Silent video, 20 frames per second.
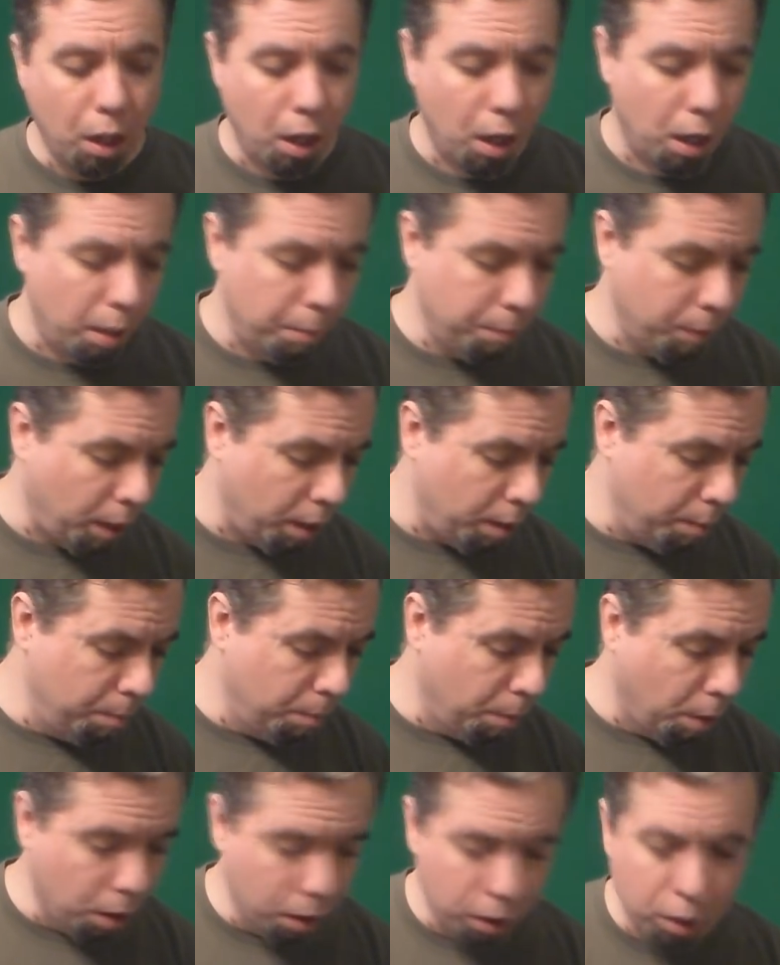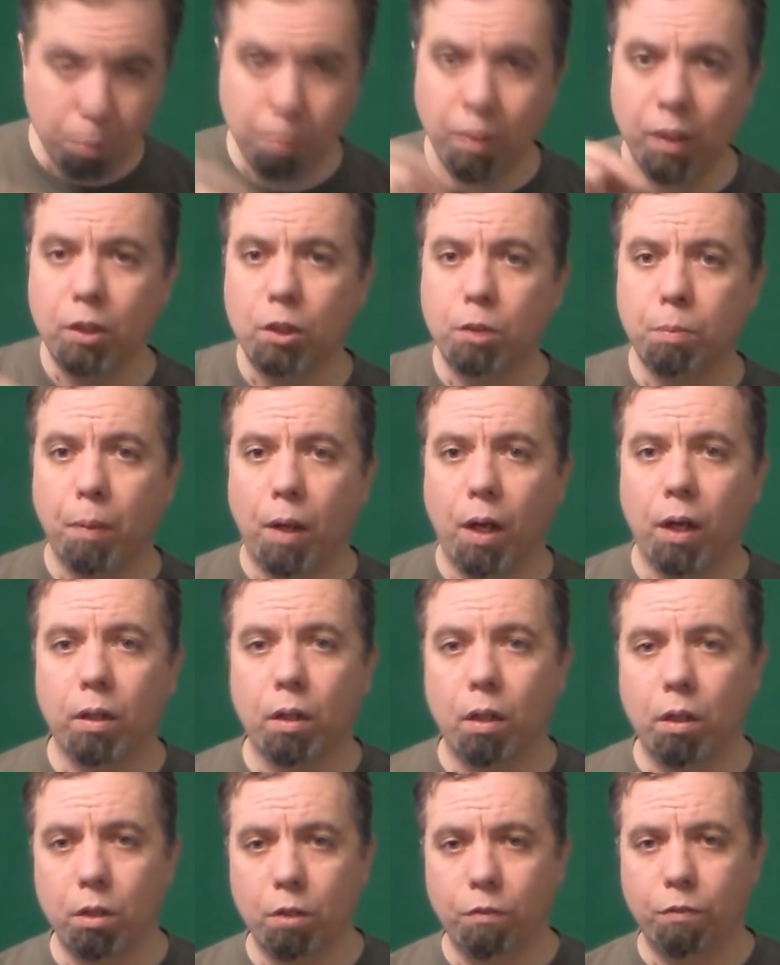I mark my spot
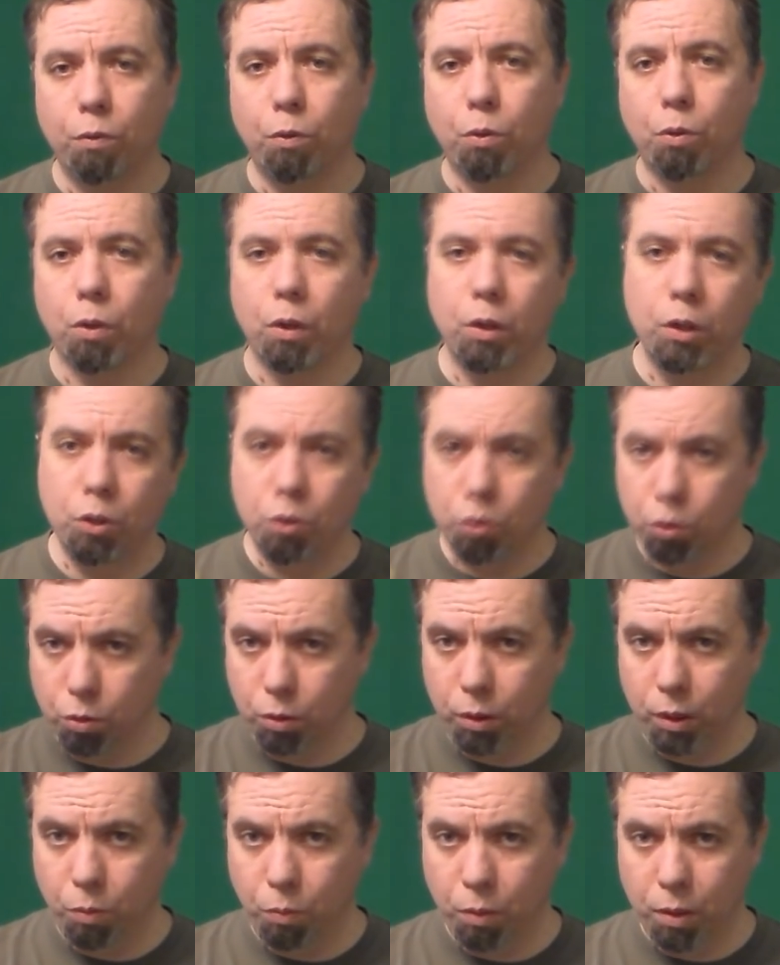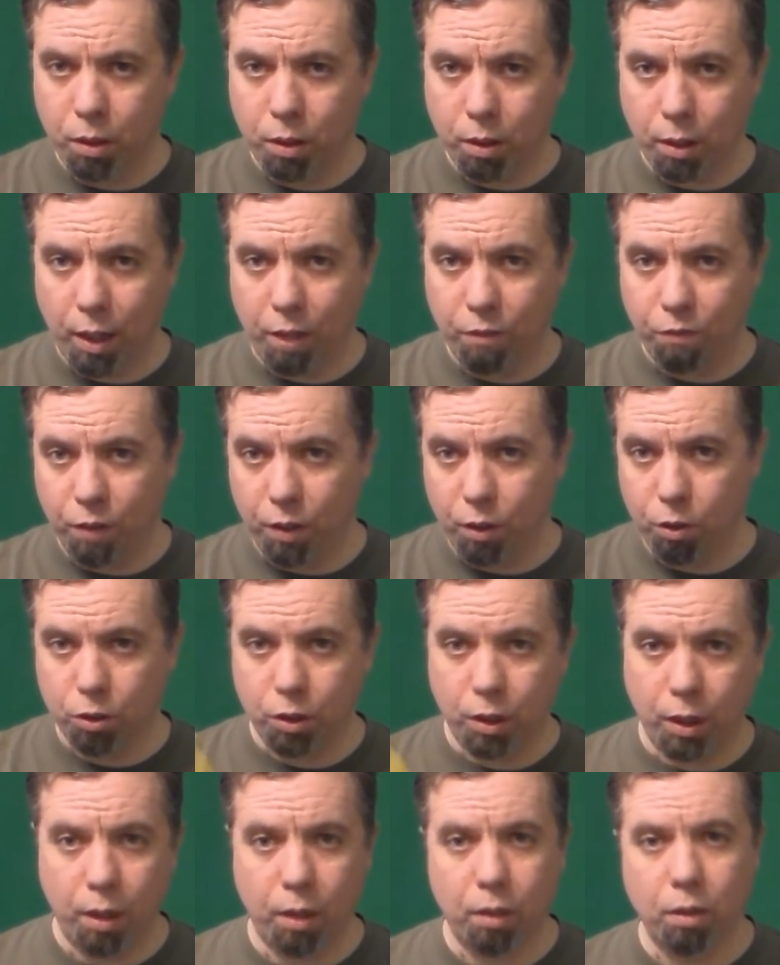on the floor usually with a figure
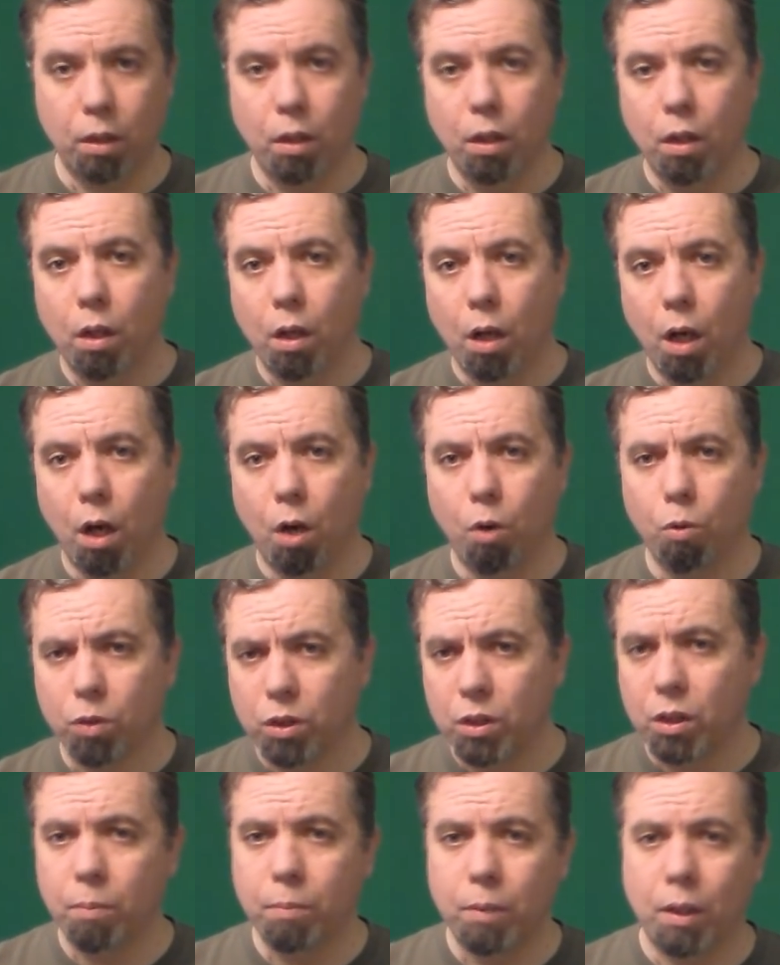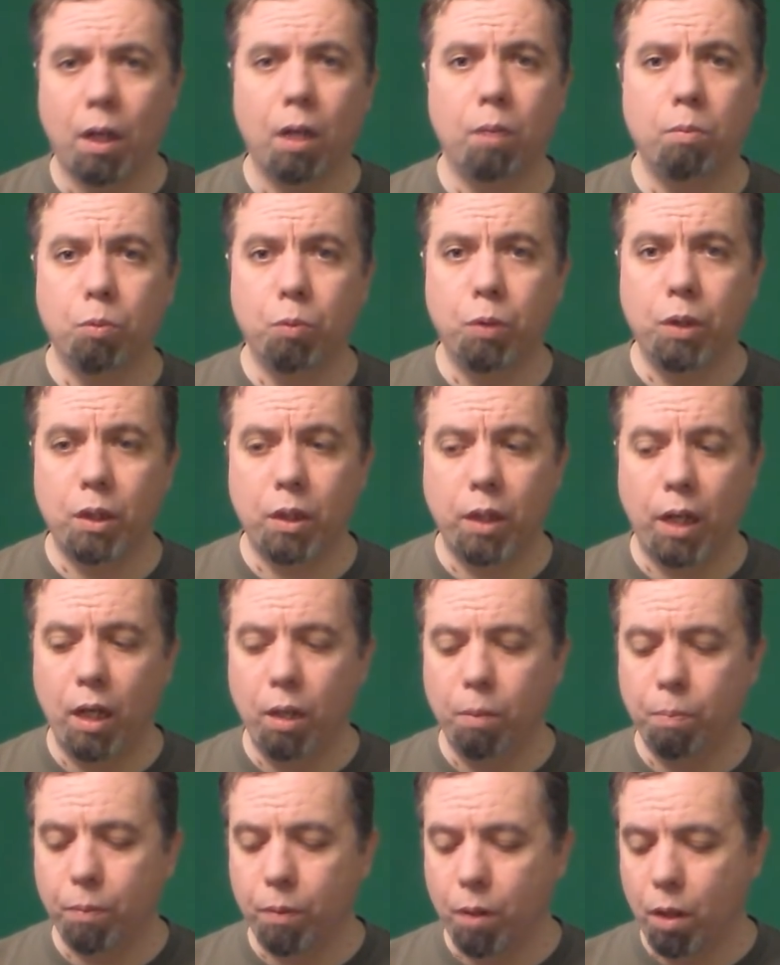stand or sometimes with
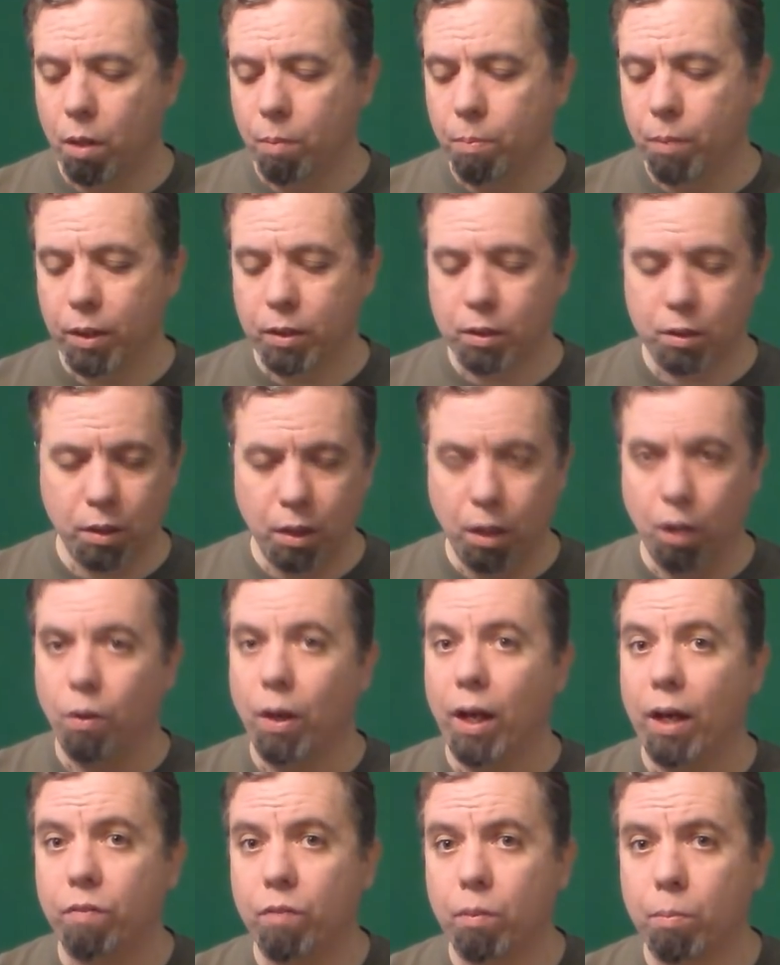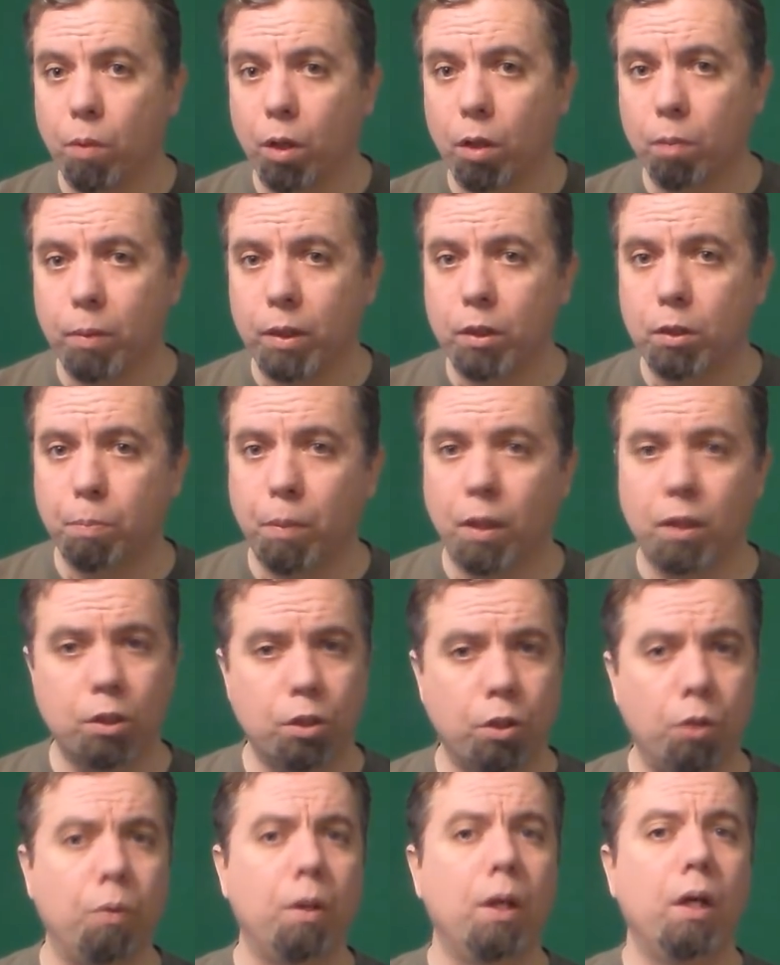tape, but you know, I have to mark my spot
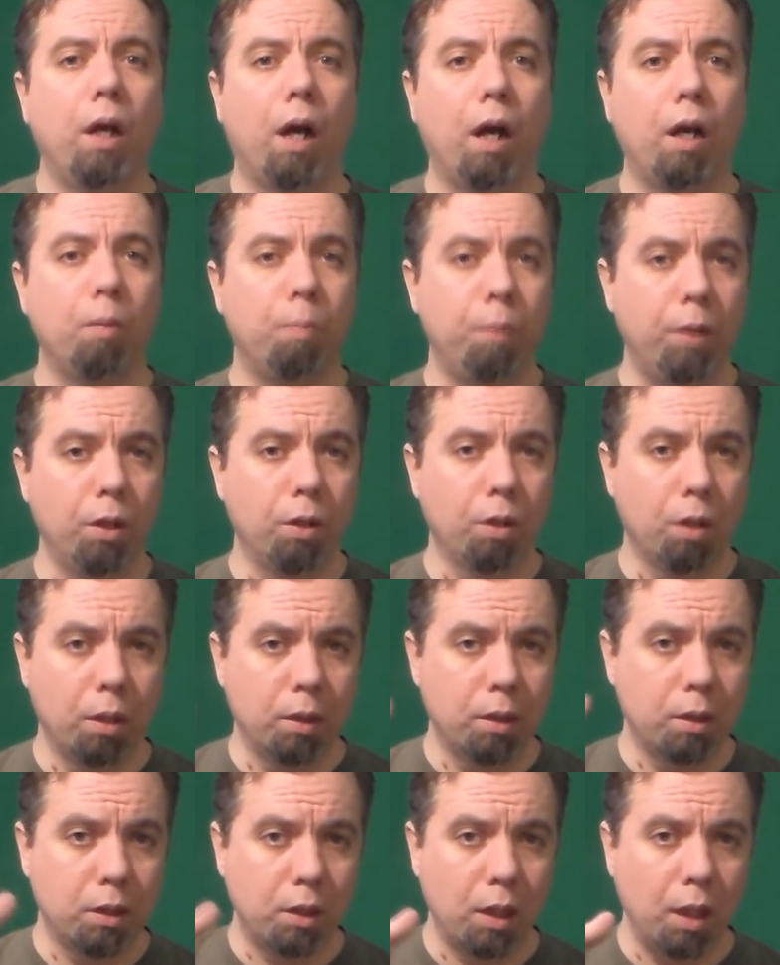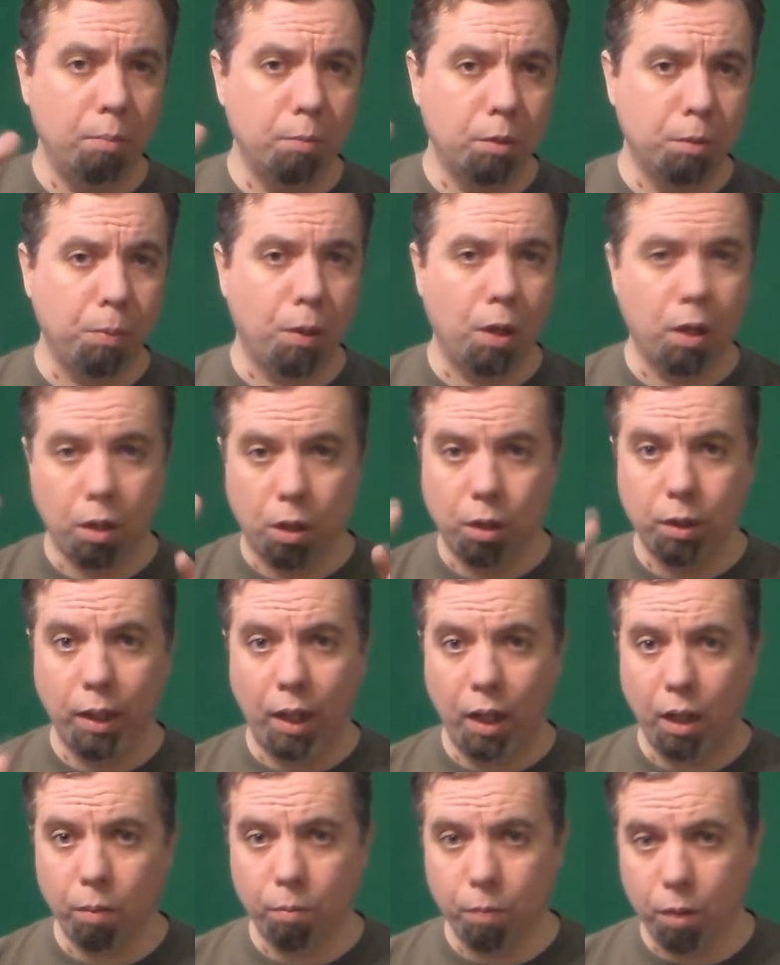so I appear in the same spot on
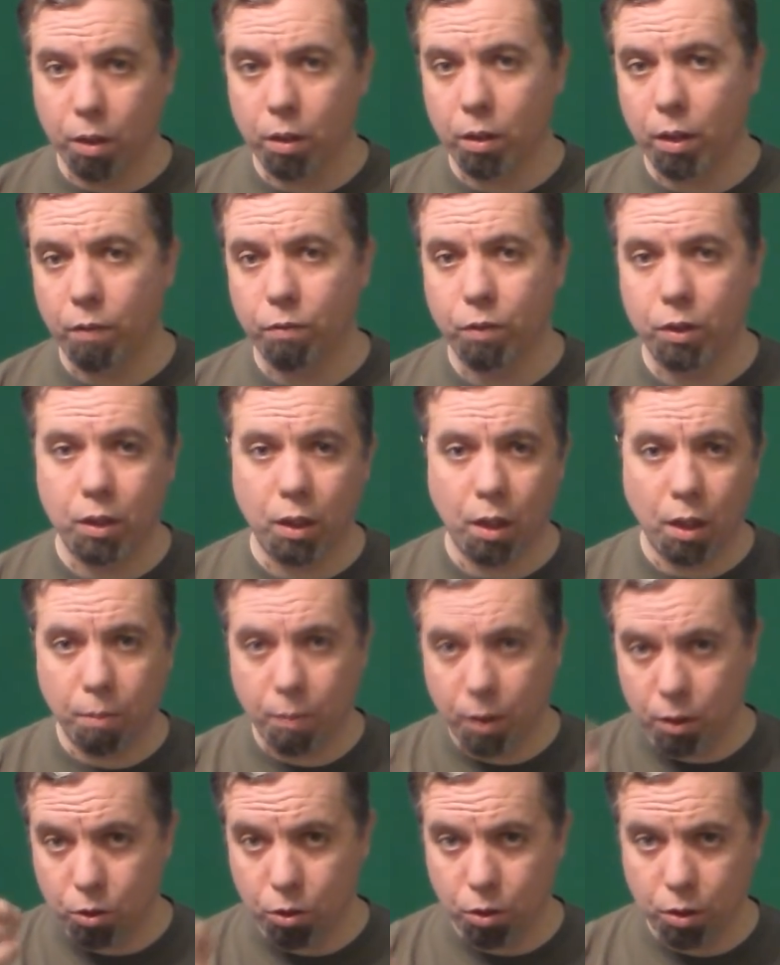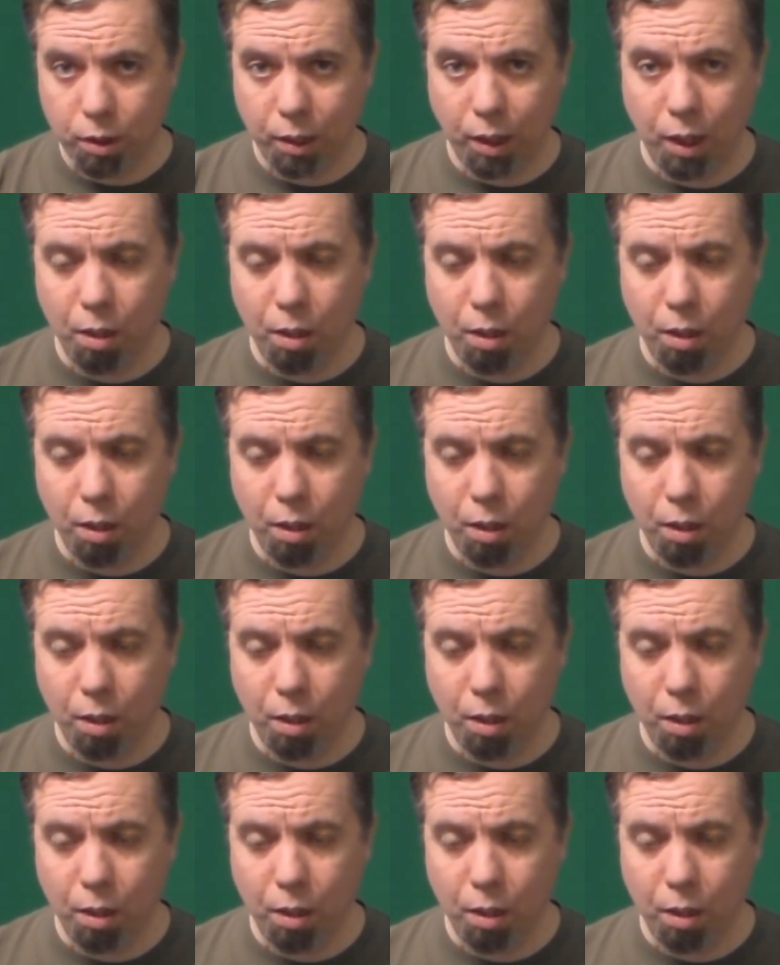camera every time I turn the